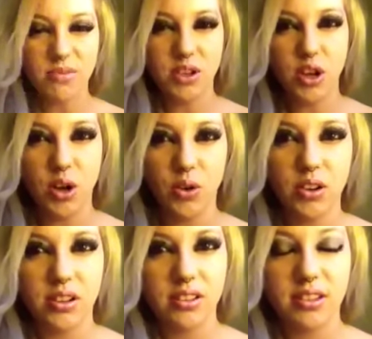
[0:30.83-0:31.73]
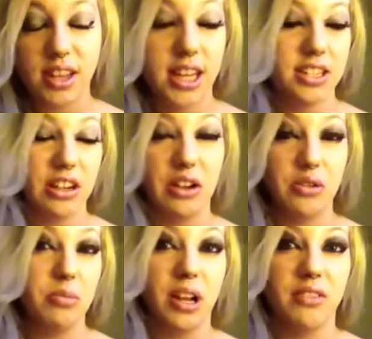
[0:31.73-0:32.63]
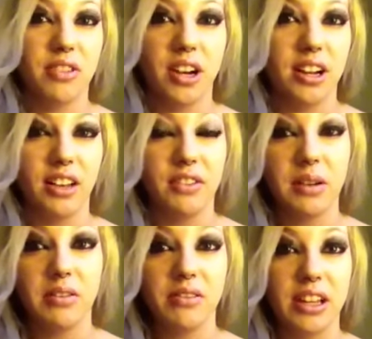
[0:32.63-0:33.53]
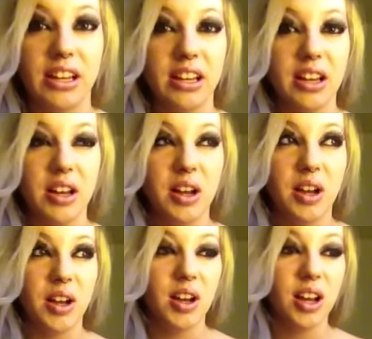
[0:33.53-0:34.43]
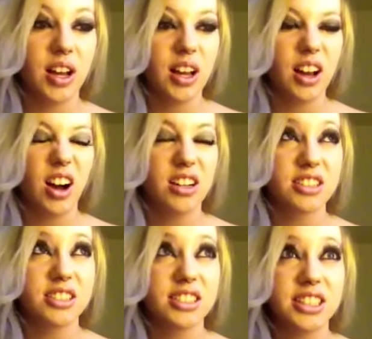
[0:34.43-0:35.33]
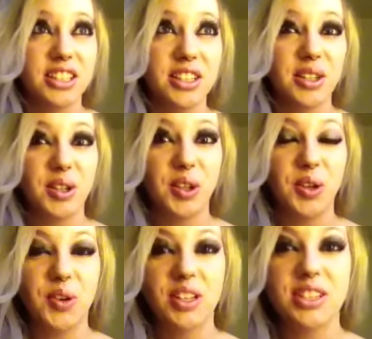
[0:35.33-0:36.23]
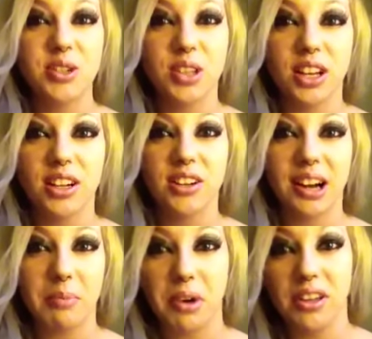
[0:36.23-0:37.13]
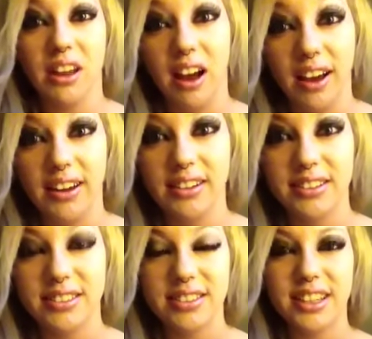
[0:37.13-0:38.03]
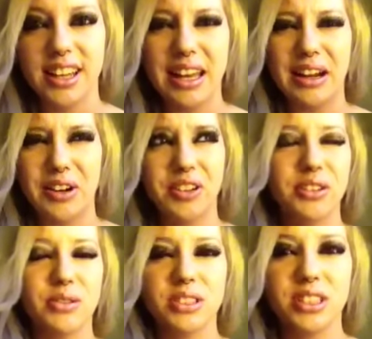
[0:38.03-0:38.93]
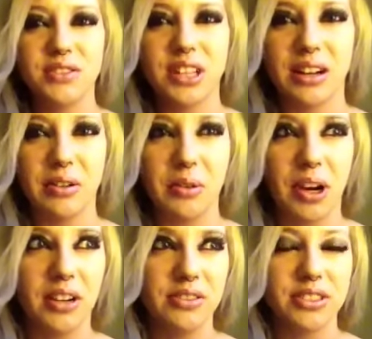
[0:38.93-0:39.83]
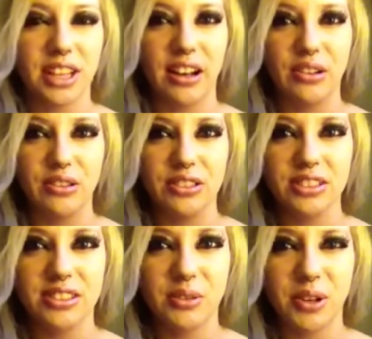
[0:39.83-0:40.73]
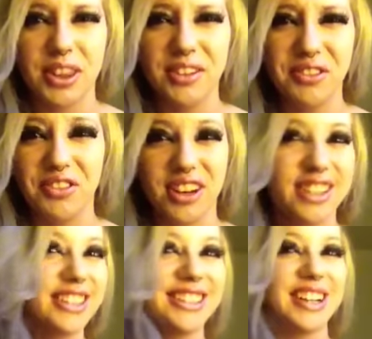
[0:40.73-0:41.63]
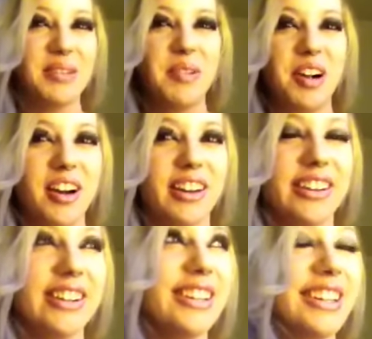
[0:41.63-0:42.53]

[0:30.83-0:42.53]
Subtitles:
No, I did not do Black Friday. If I have, like, honestly, you could do that crap online. And I heard there wasn't even that great of sales. What the fuck? Come on.